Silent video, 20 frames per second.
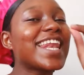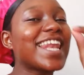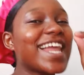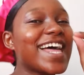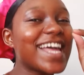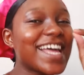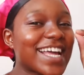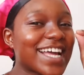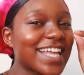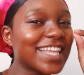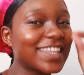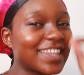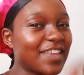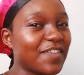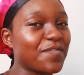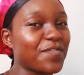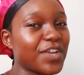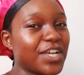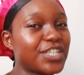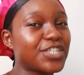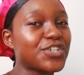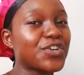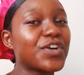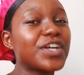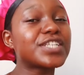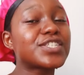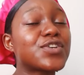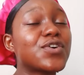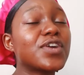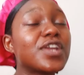like the video,
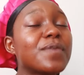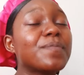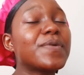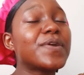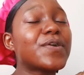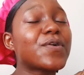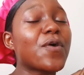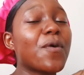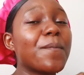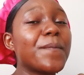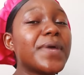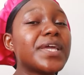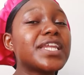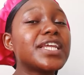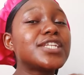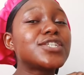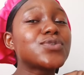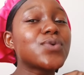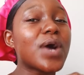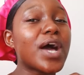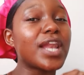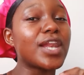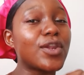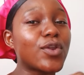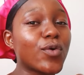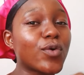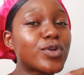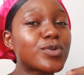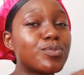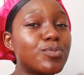it's gonna be recommended to a
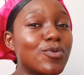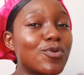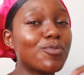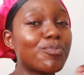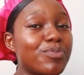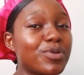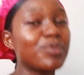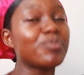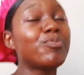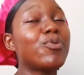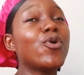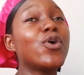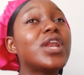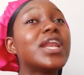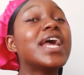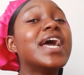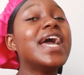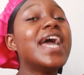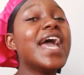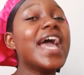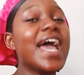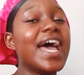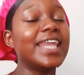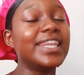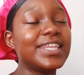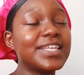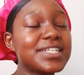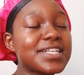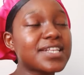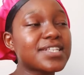lot more people,
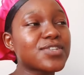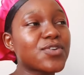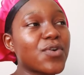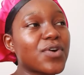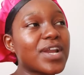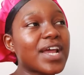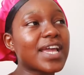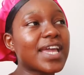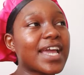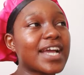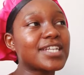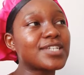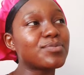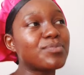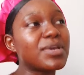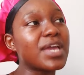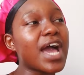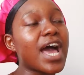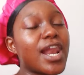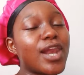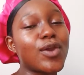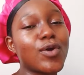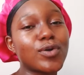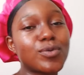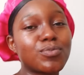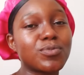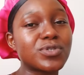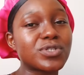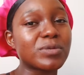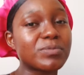and this is gonna get me a
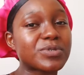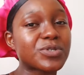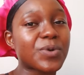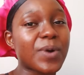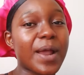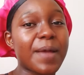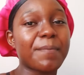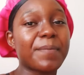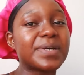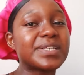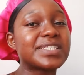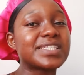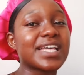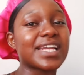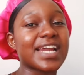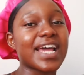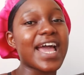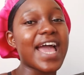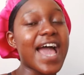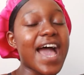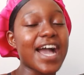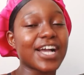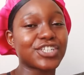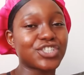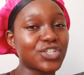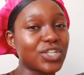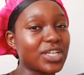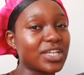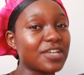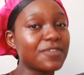lot more subscribers that I
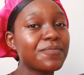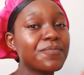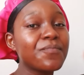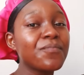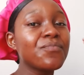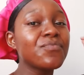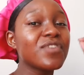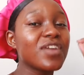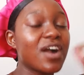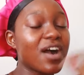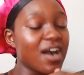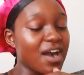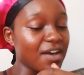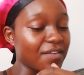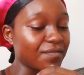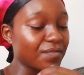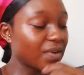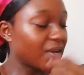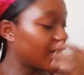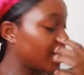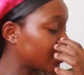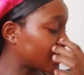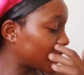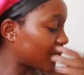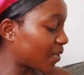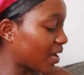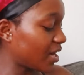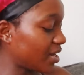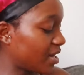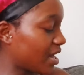actually have.
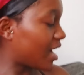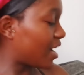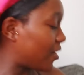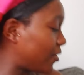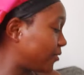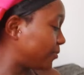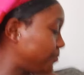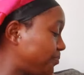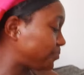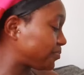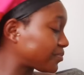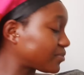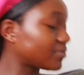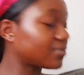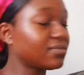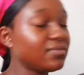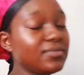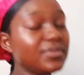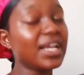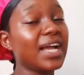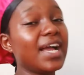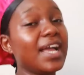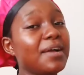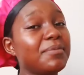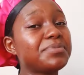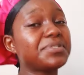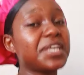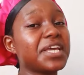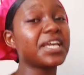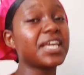So right now I
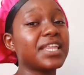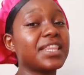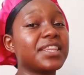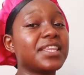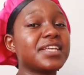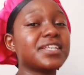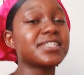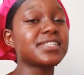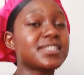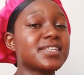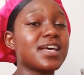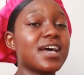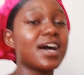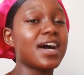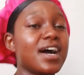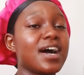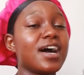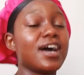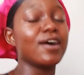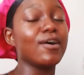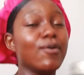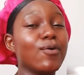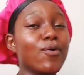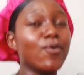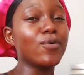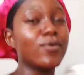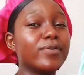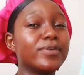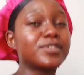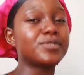am taking this
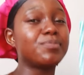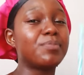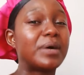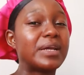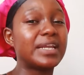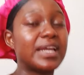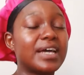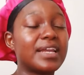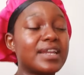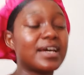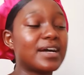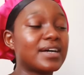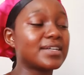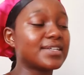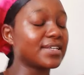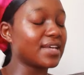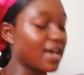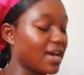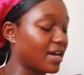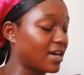oat banana